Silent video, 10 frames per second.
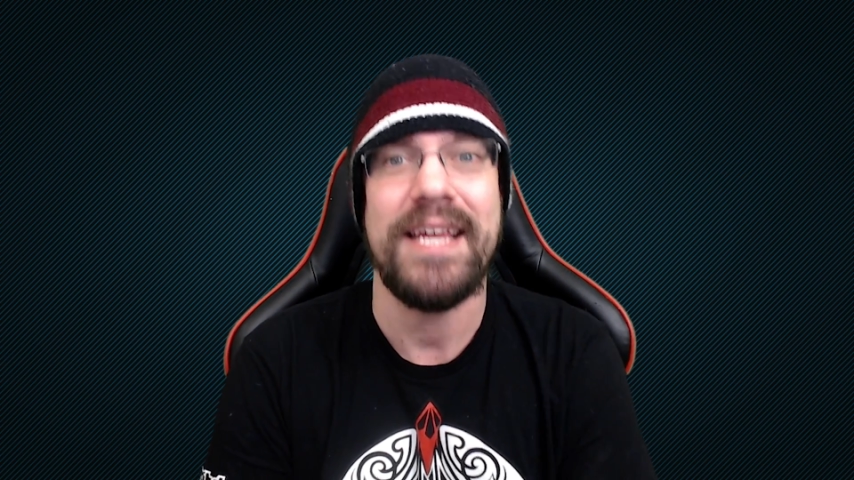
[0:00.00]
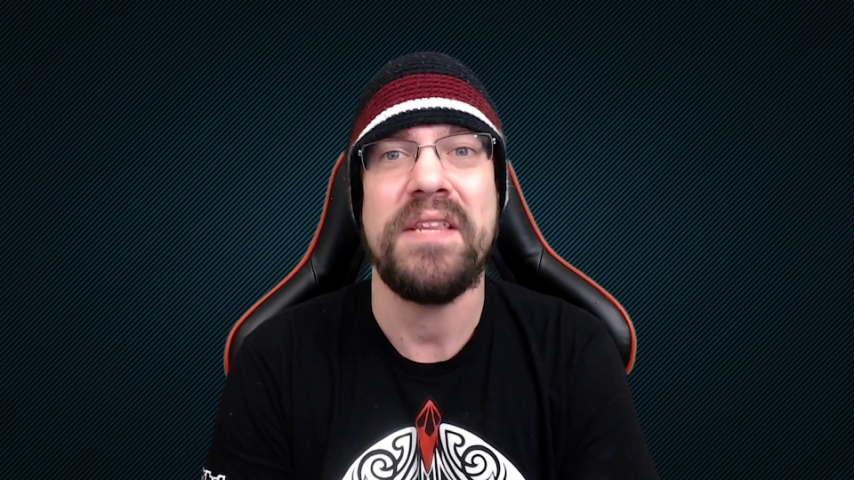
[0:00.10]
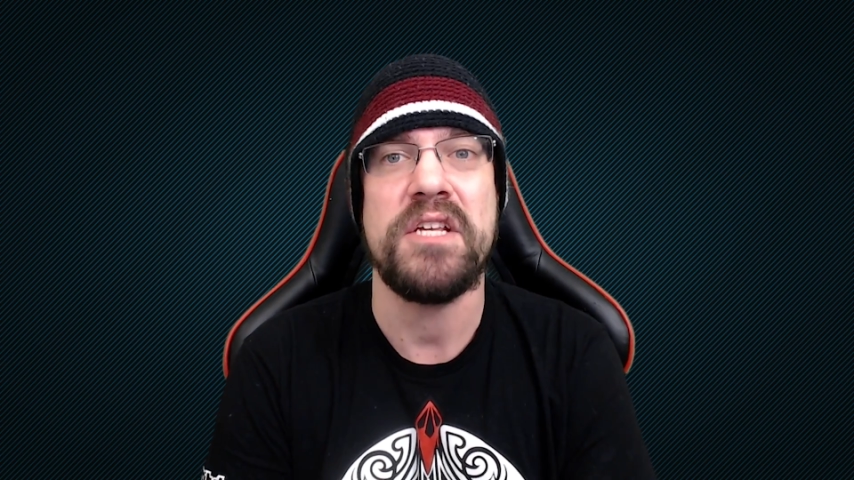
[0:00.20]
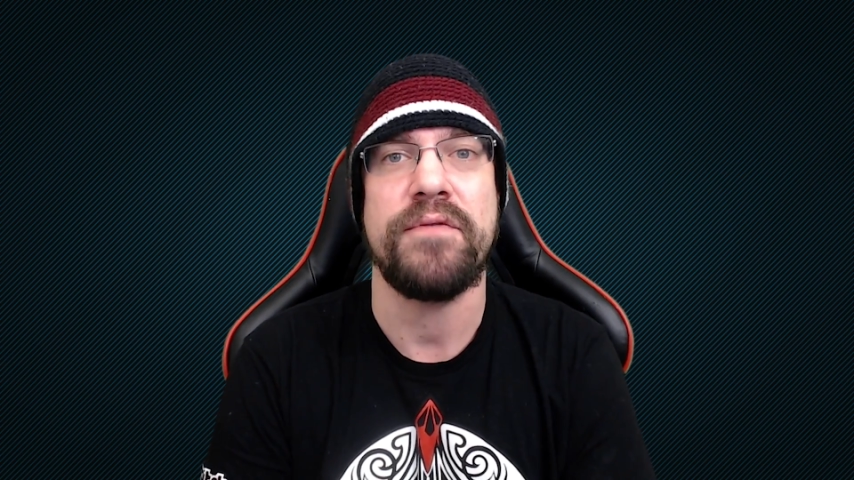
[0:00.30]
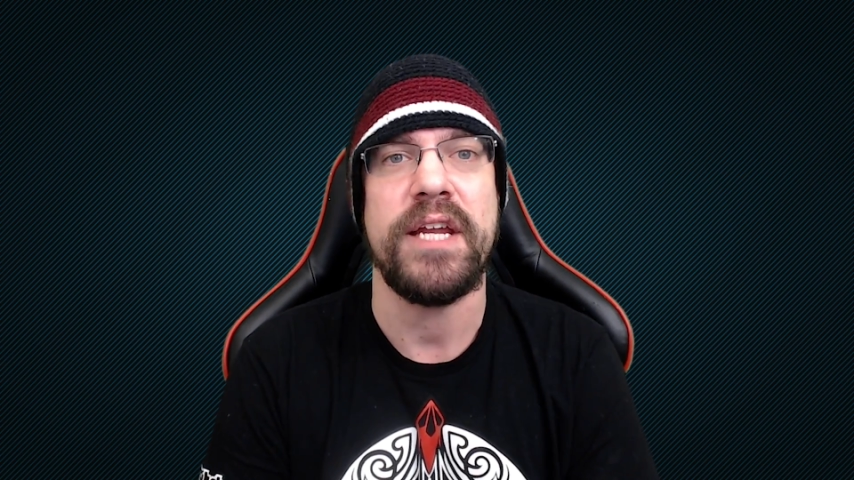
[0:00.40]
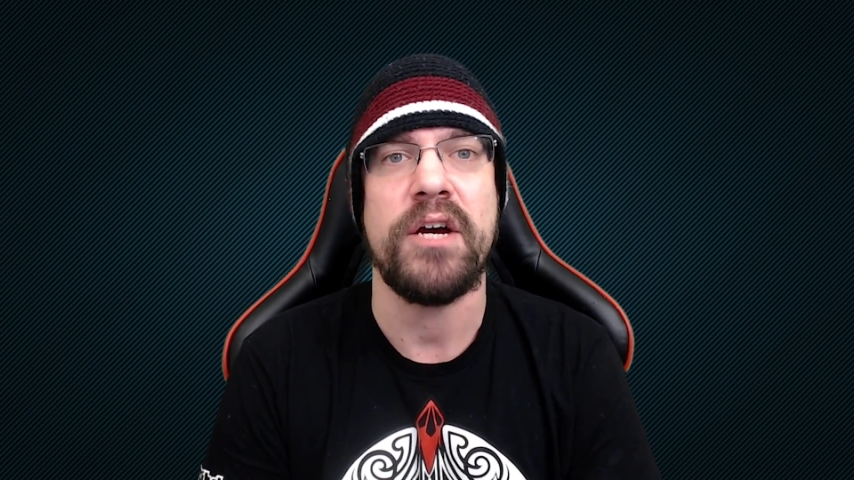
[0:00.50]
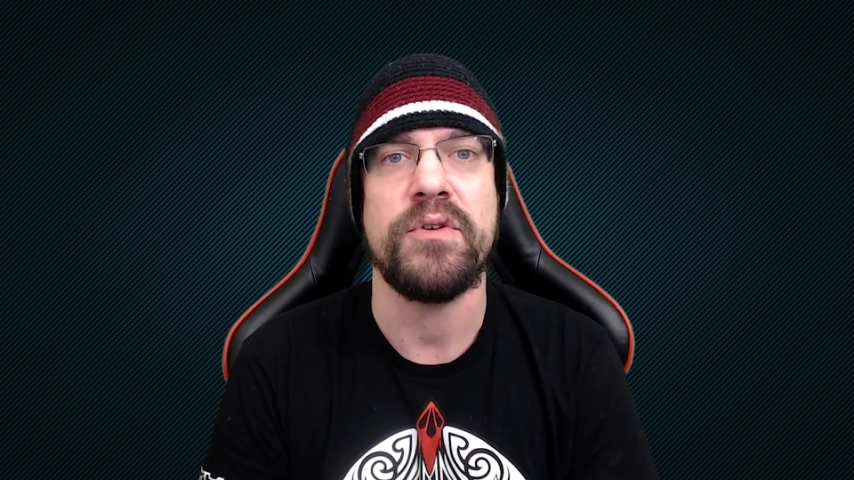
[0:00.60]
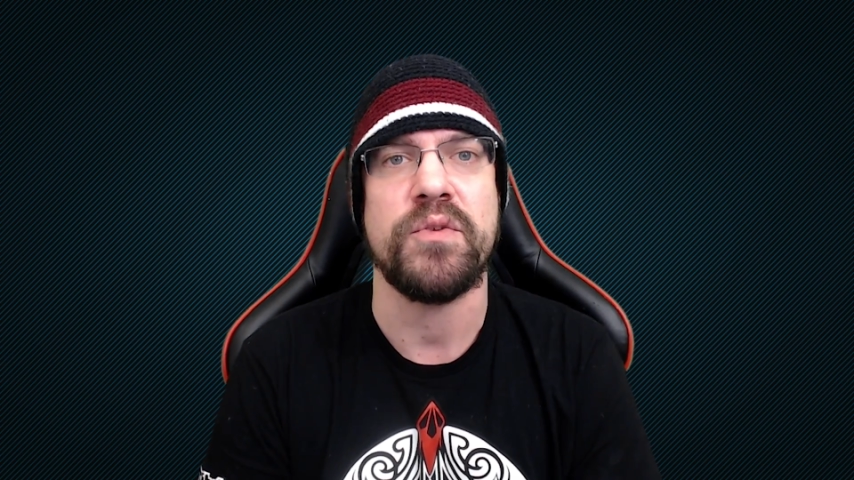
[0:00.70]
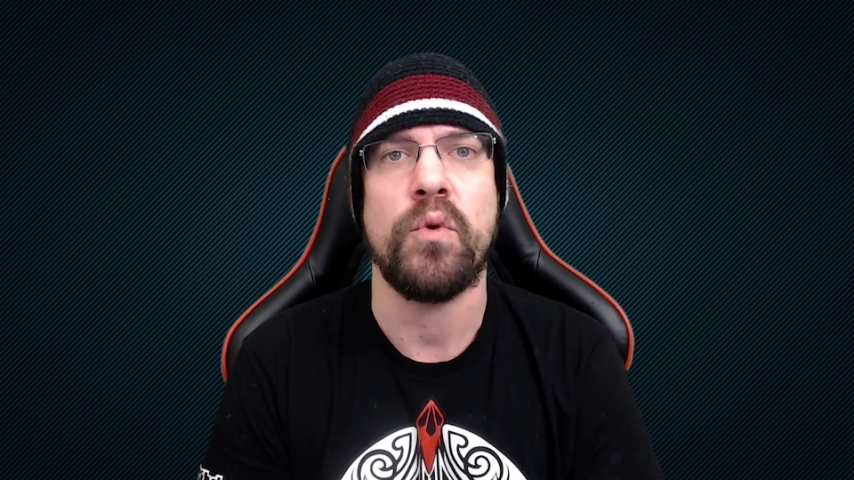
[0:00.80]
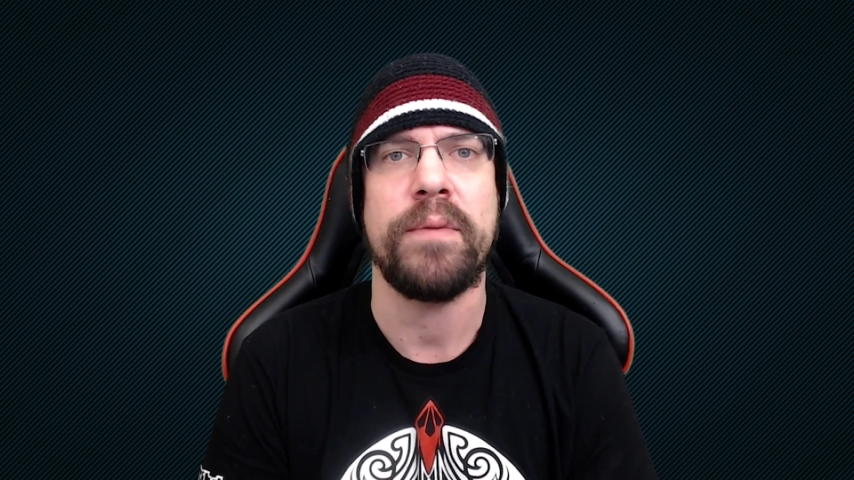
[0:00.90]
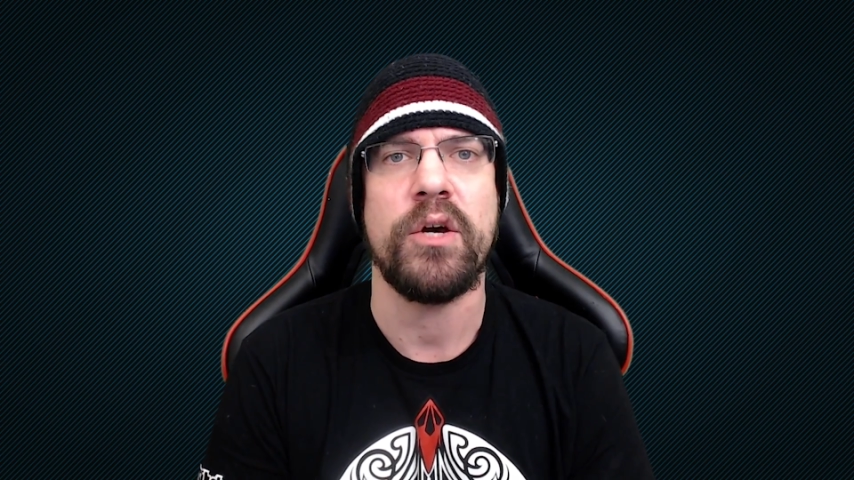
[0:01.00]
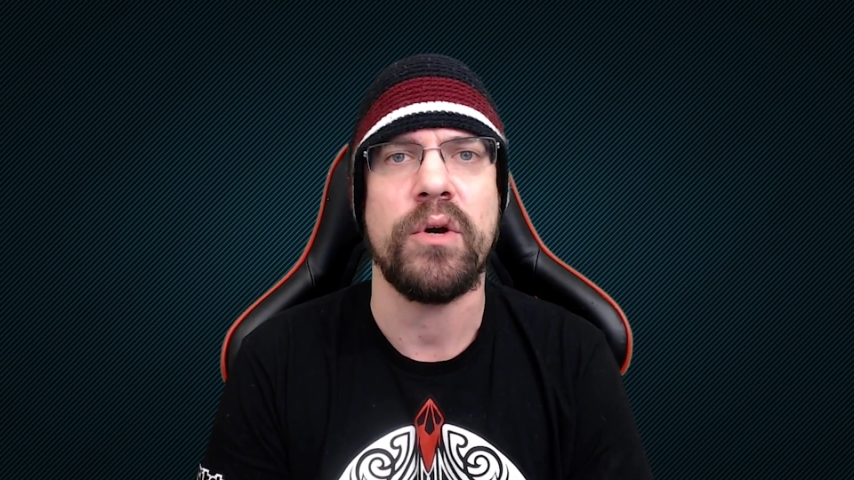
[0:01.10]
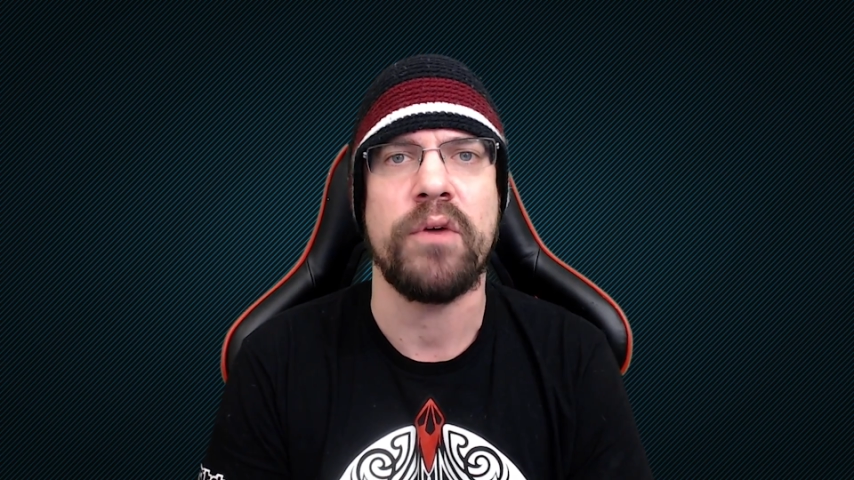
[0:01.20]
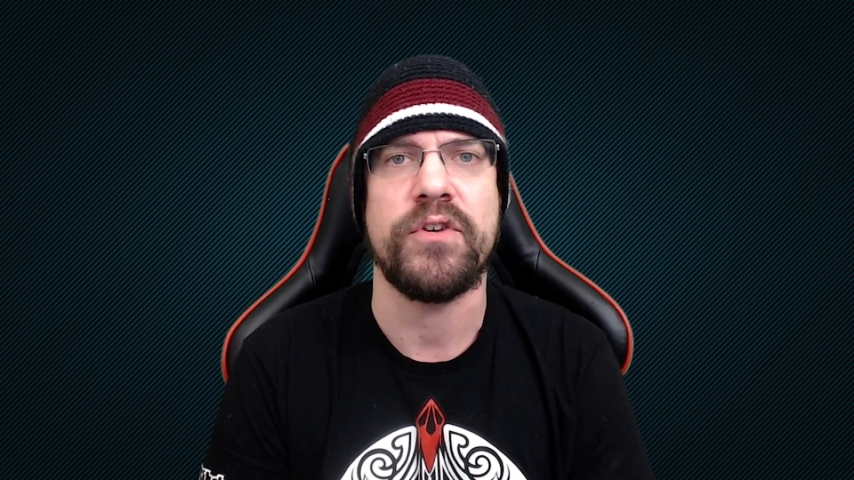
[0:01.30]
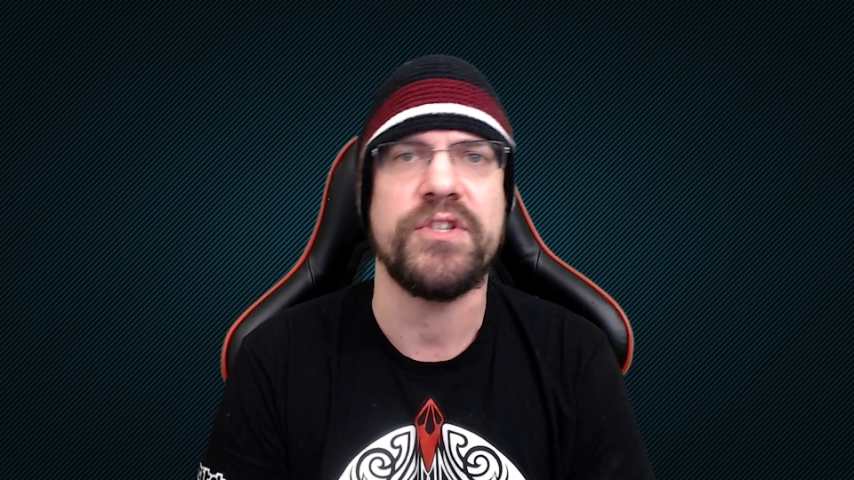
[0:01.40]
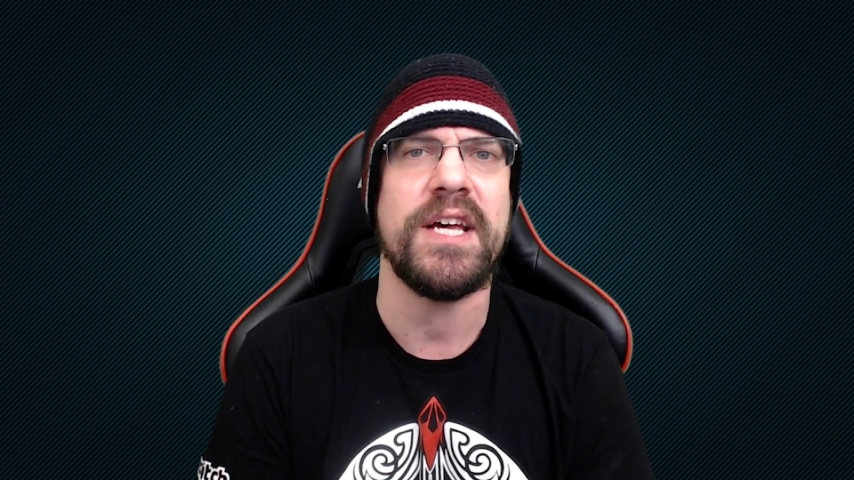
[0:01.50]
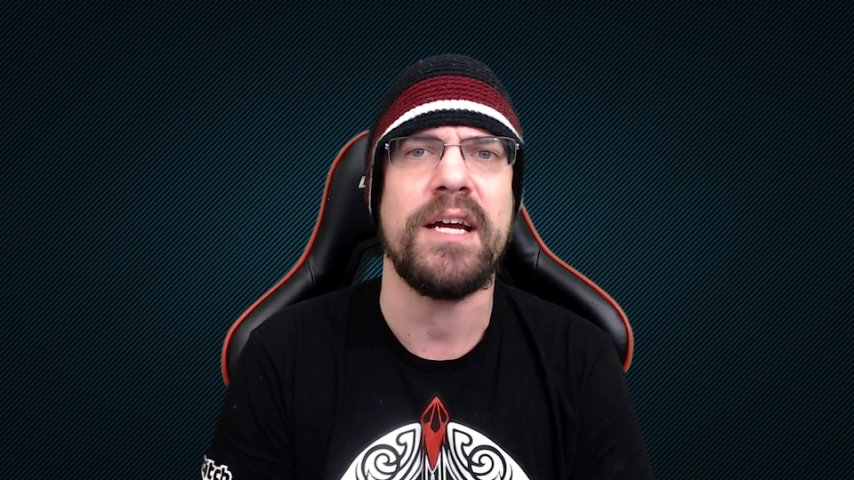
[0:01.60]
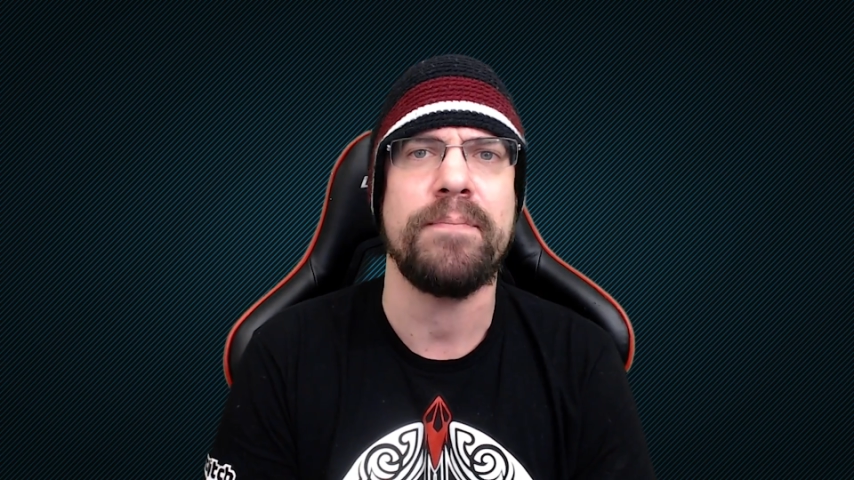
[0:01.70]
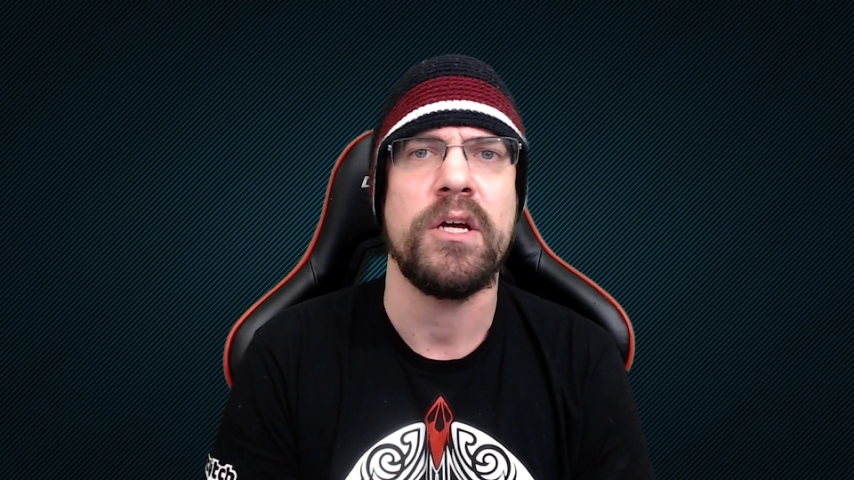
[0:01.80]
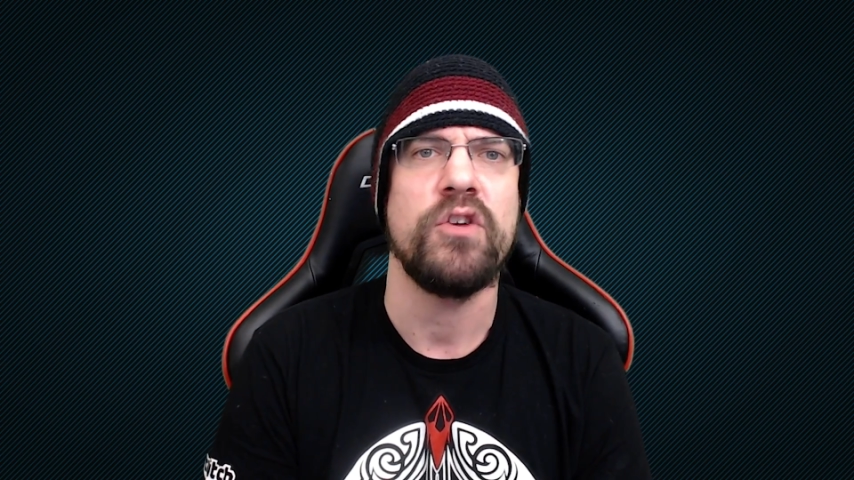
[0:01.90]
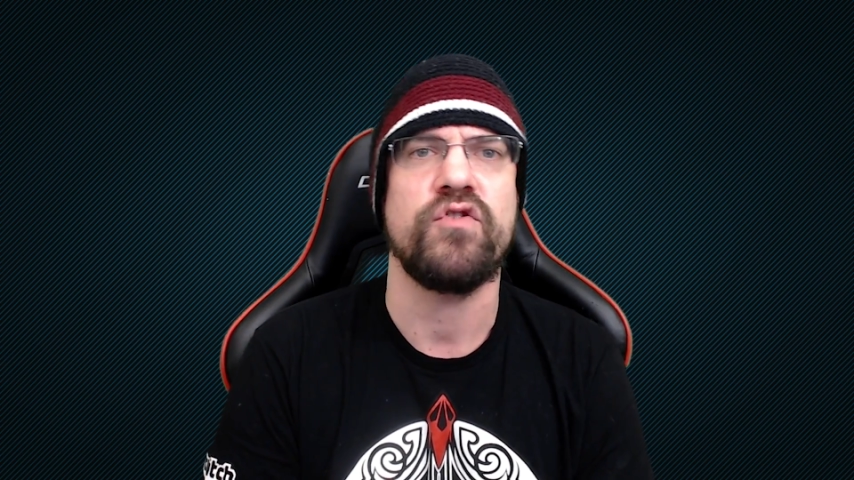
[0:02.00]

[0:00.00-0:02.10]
In these videos, we'll be going over setup,